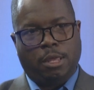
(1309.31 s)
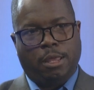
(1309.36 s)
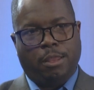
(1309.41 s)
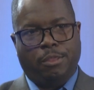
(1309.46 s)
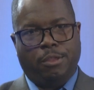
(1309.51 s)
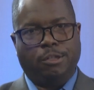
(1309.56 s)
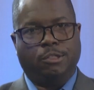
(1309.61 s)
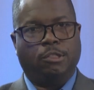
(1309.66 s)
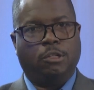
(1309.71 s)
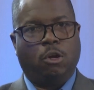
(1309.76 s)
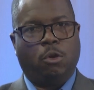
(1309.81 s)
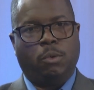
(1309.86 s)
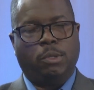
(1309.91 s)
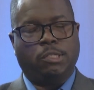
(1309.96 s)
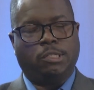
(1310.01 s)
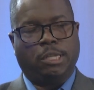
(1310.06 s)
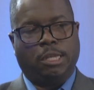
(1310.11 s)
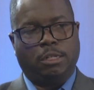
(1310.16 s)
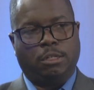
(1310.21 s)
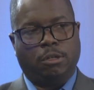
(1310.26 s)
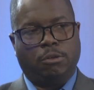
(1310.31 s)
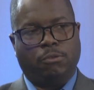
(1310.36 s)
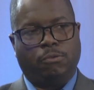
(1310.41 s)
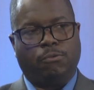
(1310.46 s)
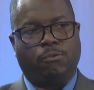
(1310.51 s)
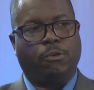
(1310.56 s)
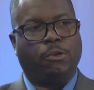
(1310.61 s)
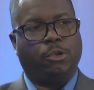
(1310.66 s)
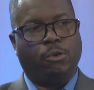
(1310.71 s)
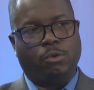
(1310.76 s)
there's no incentive
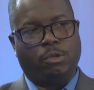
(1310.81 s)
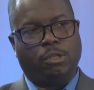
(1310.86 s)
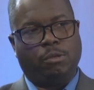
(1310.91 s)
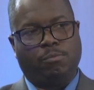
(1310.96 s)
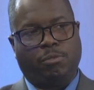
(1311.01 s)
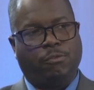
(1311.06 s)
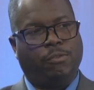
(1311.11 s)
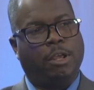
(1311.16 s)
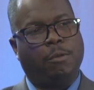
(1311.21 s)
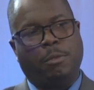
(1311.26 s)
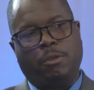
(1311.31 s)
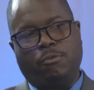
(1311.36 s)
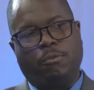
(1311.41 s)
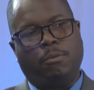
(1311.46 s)
for you to prevent me from